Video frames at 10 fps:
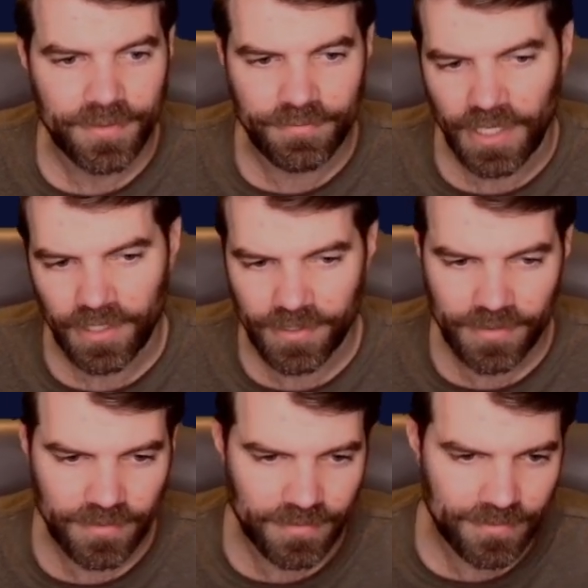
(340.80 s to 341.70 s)
Relic.
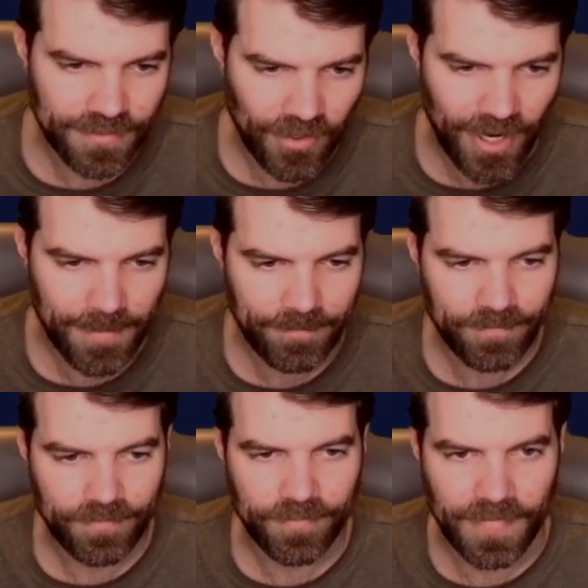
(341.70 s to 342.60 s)
Okay.
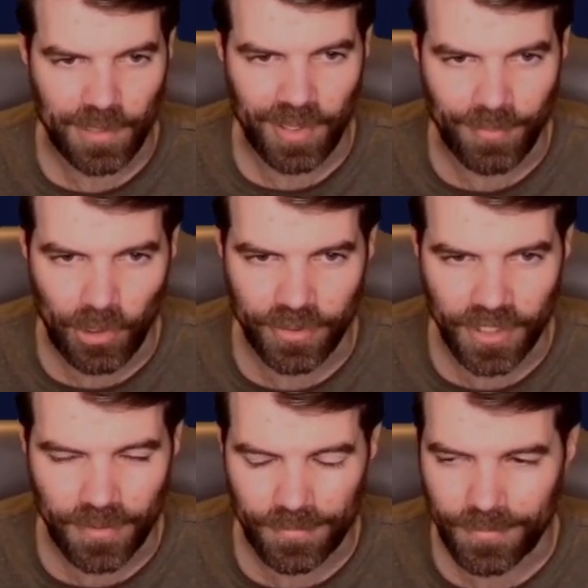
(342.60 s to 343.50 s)
Now my
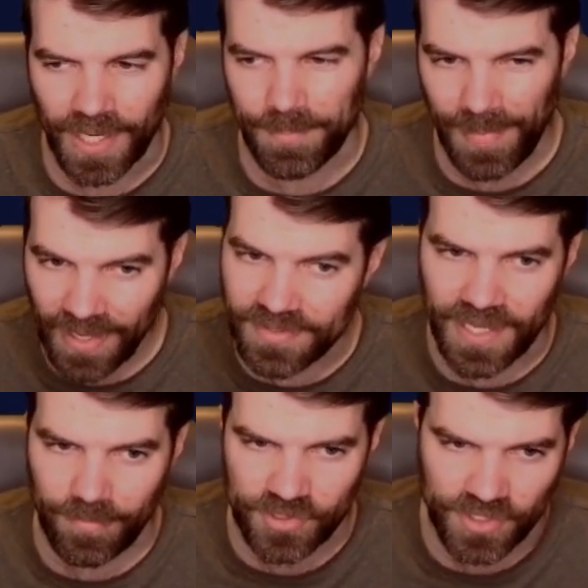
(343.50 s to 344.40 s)
Mona, my main
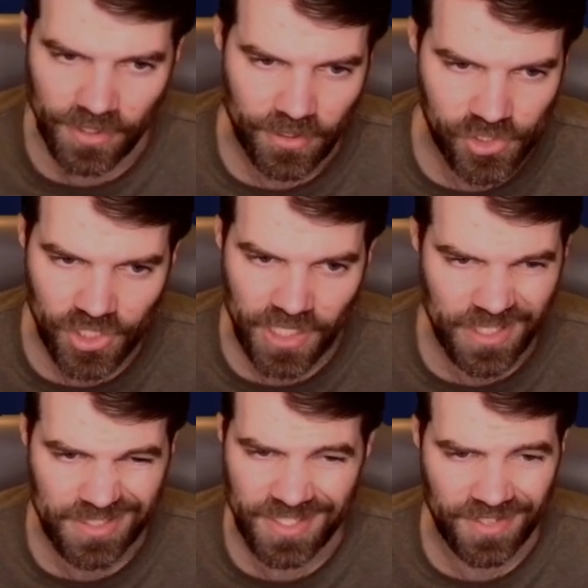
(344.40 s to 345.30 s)
damage dealer, she
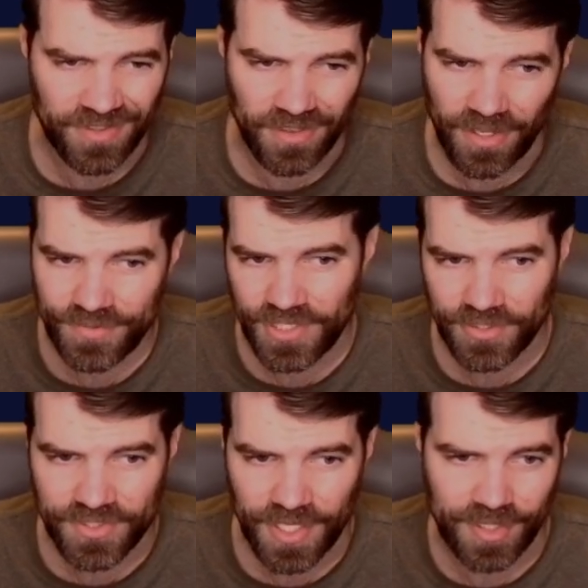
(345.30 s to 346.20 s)
is in the lifesteal
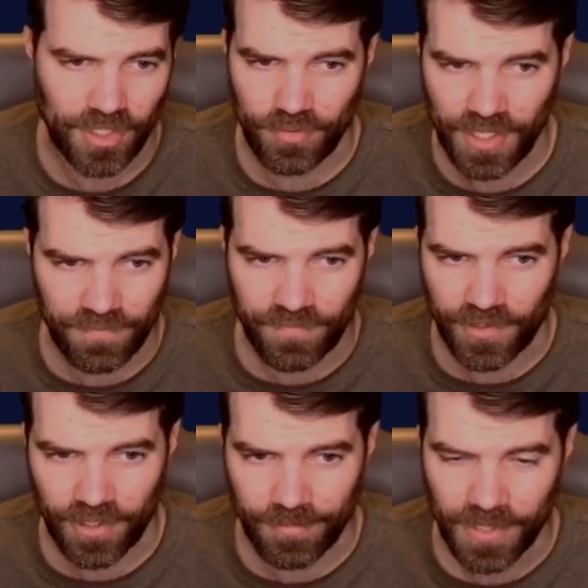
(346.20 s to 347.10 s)
set that you get
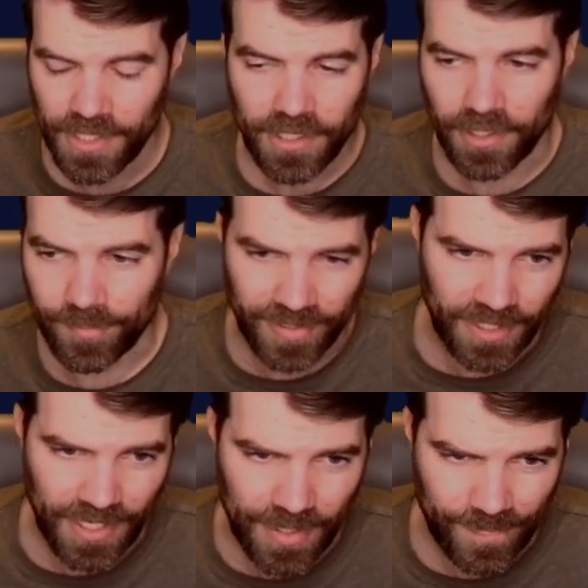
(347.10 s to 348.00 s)
from
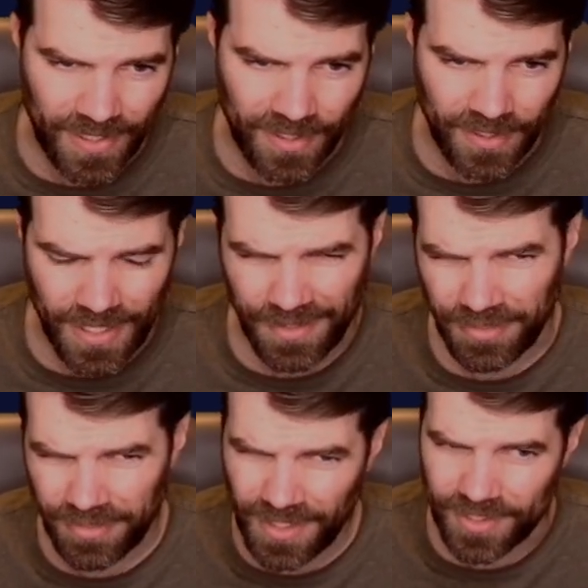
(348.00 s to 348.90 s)
completing campaign. I
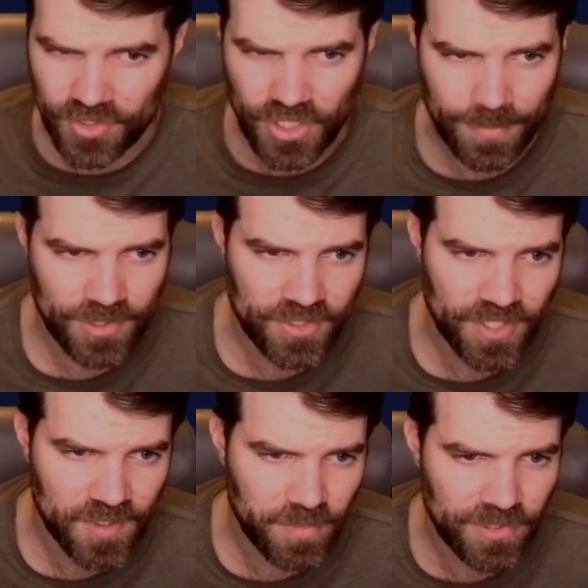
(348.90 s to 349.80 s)
think it's chapter
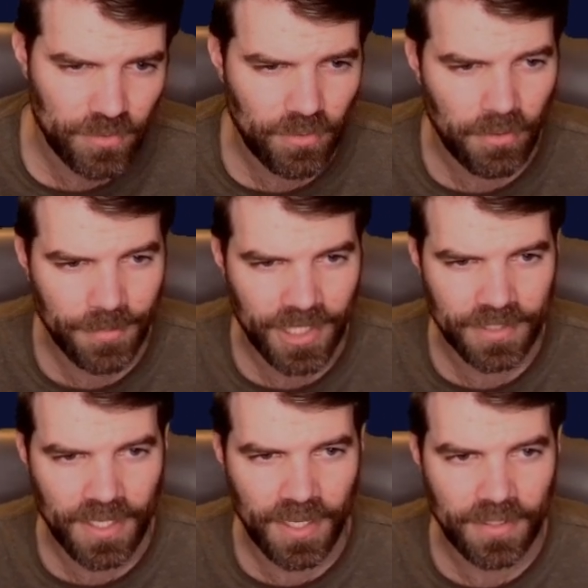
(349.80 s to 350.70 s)
6, but don't quote me
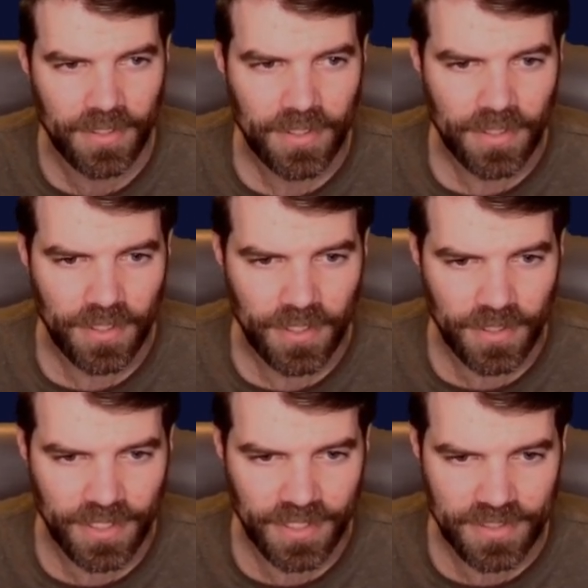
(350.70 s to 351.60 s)
on that.
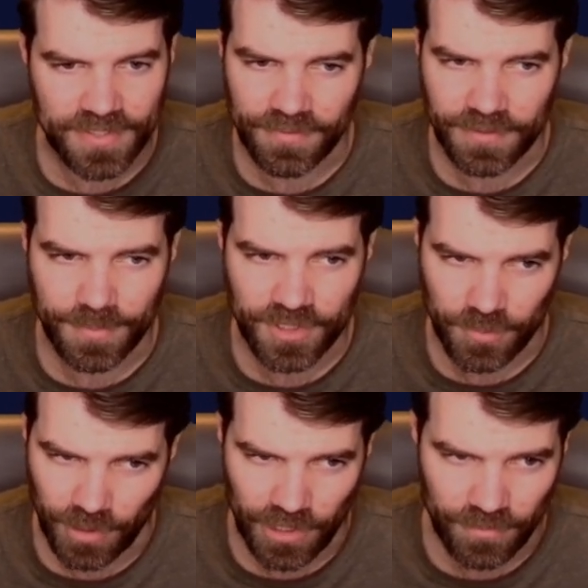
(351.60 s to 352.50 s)
And it is leveled up to
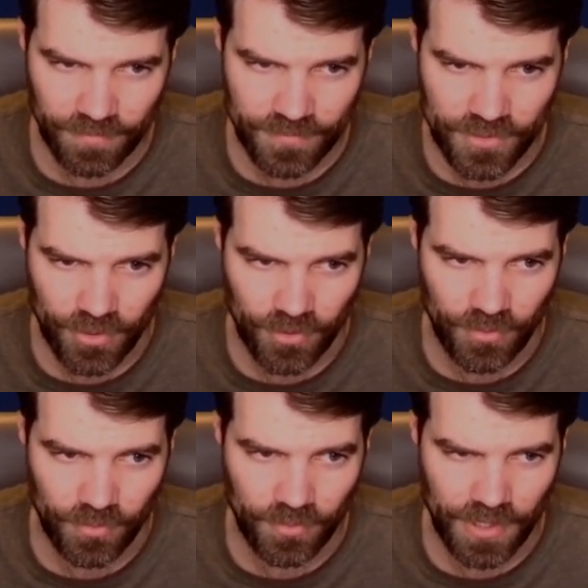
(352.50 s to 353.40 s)
12.
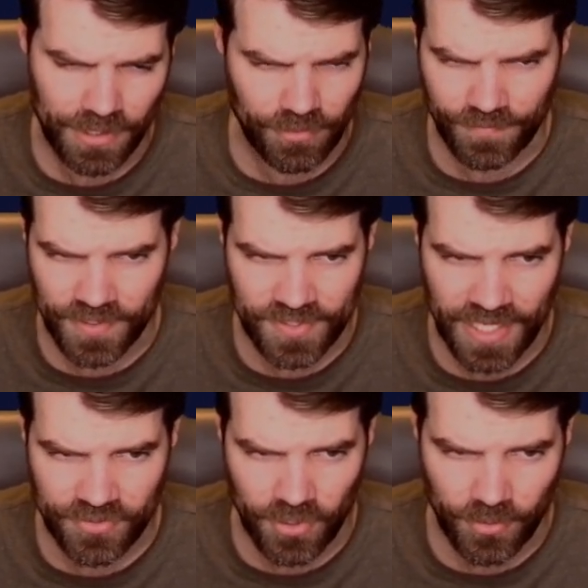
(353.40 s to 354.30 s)
So I don't know if these
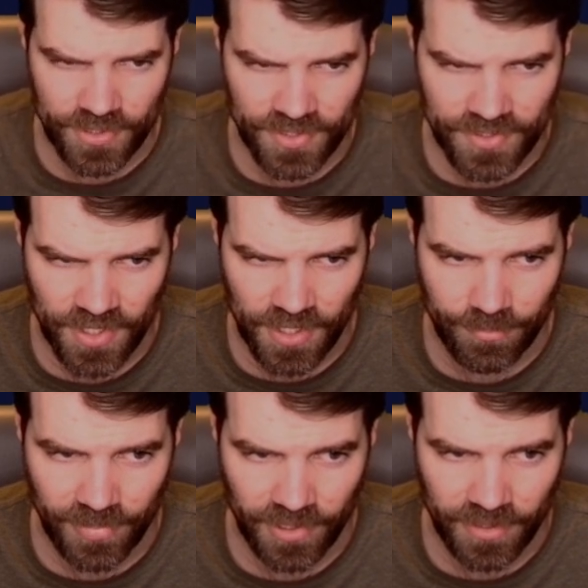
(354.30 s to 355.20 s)
stats are always the
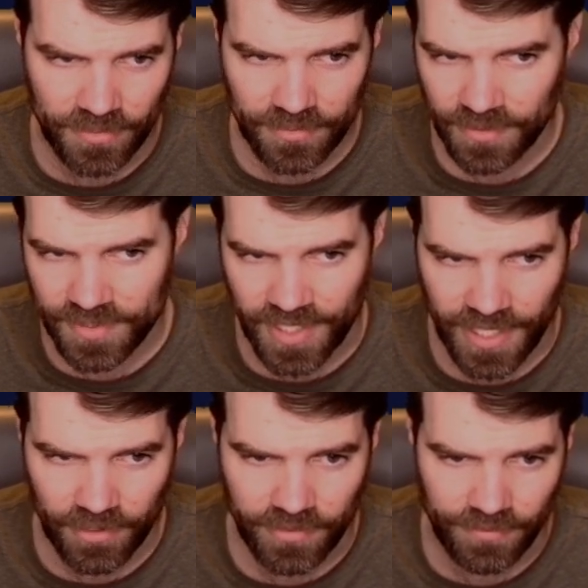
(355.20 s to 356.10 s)
same, but
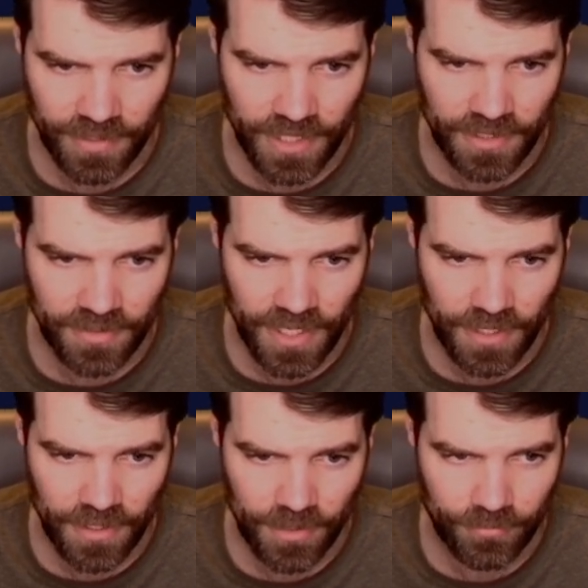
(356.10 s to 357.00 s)
attack, crit rate, they
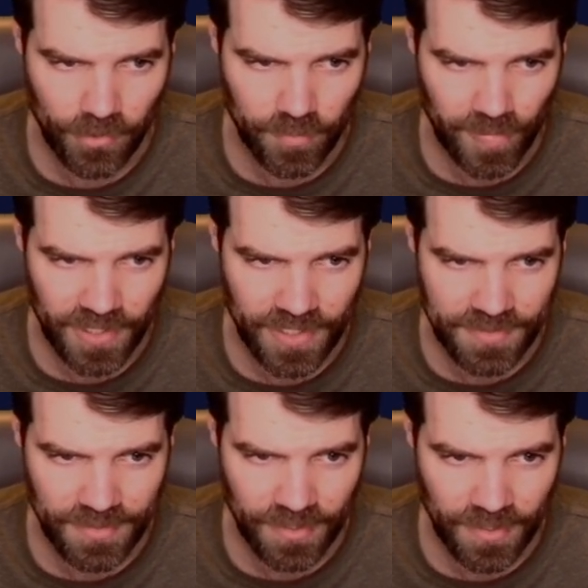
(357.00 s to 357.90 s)
rolled pretty
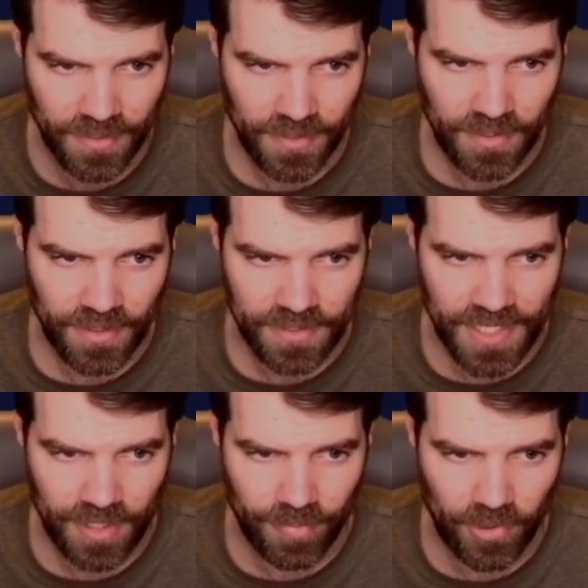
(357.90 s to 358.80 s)
decently.
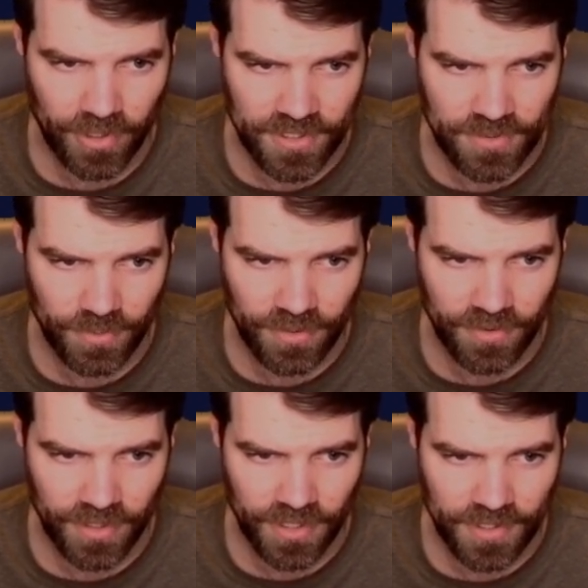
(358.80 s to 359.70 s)
Attack bonus with
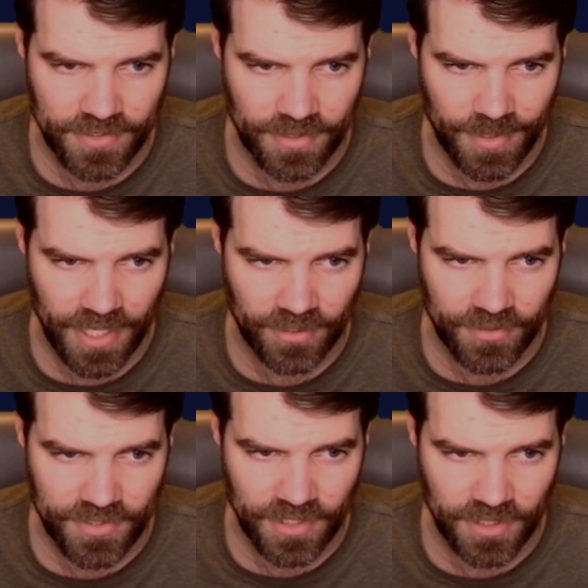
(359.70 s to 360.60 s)
some
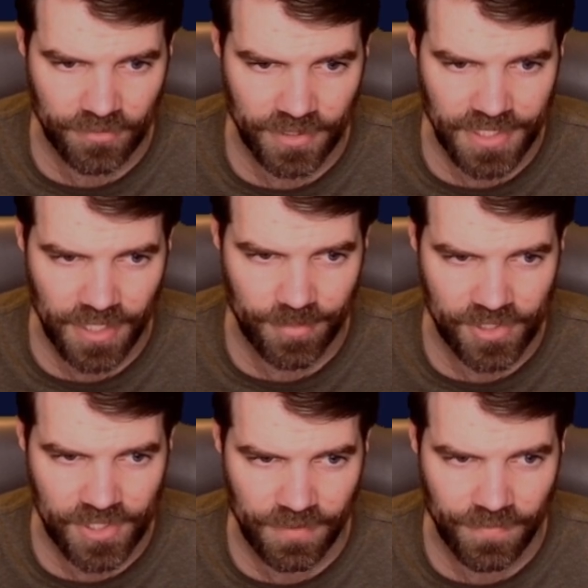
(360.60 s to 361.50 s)
accuracy, crit
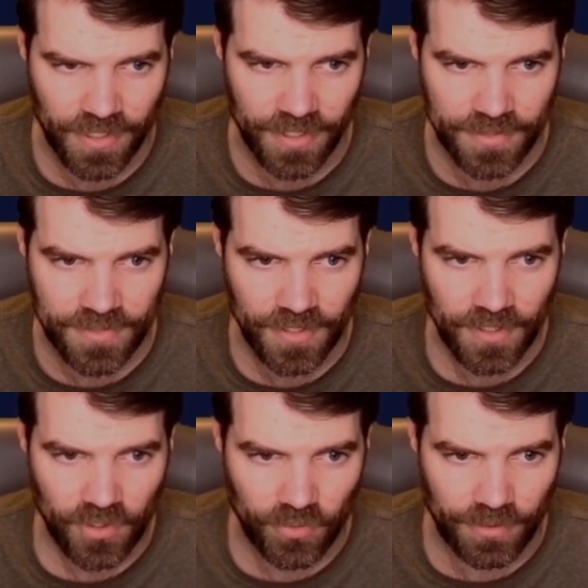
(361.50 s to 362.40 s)
damage, defense,
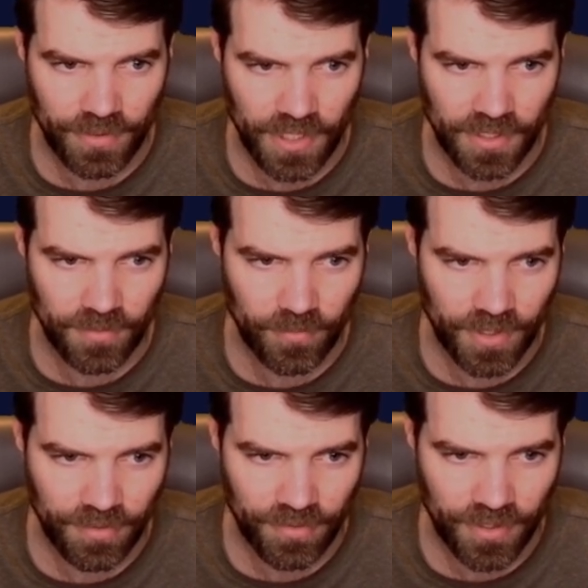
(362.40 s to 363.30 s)
crit rate
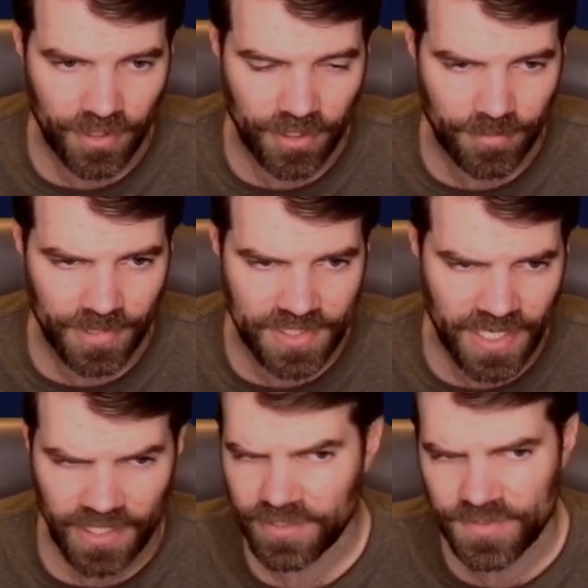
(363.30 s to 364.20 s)
with
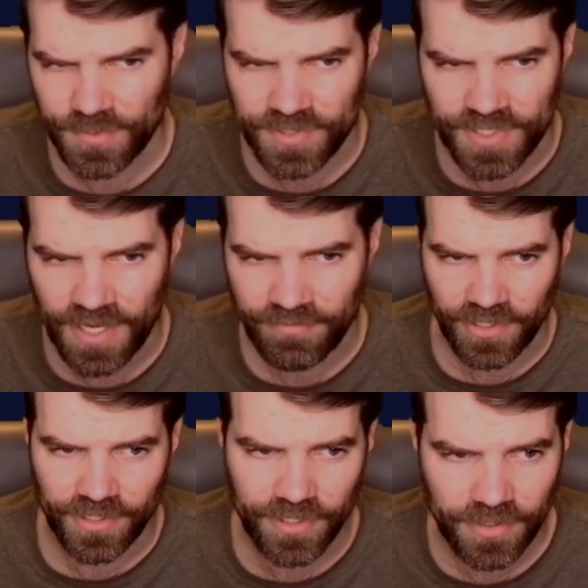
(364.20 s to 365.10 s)
attack. This one's not
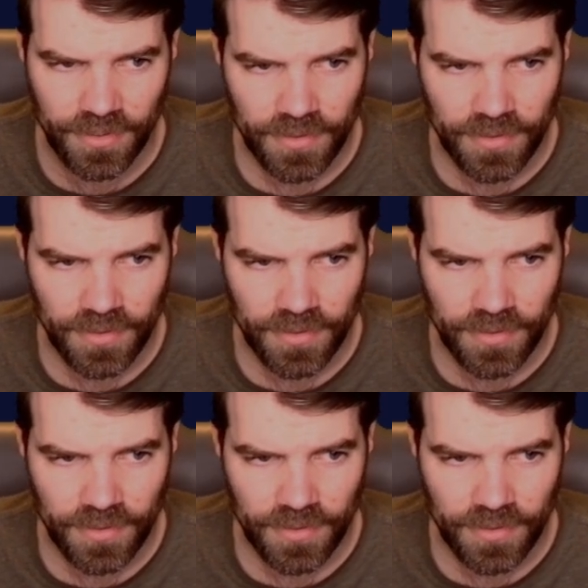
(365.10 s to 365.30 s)
good.